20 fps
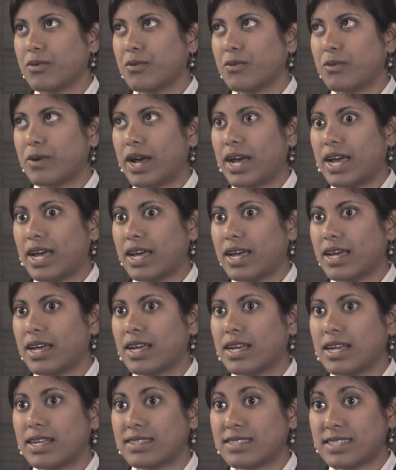where
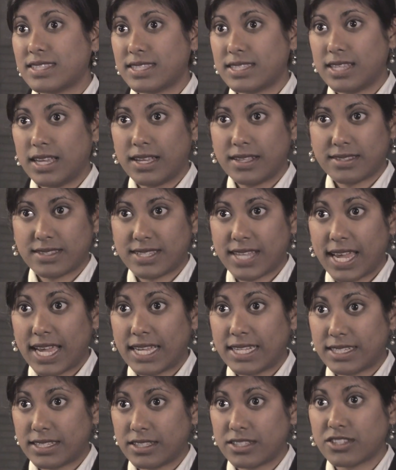a
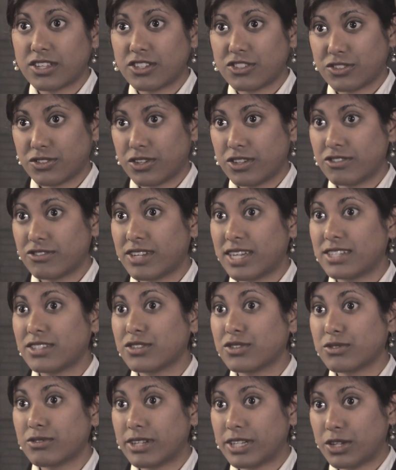state and the social contract
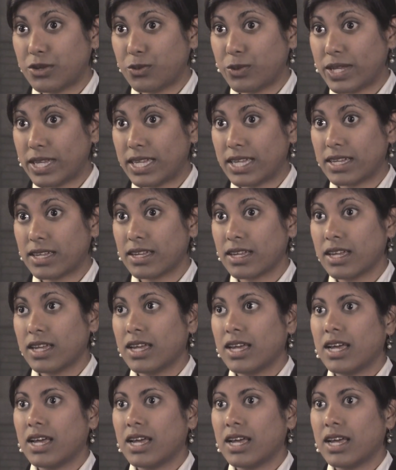is already weak,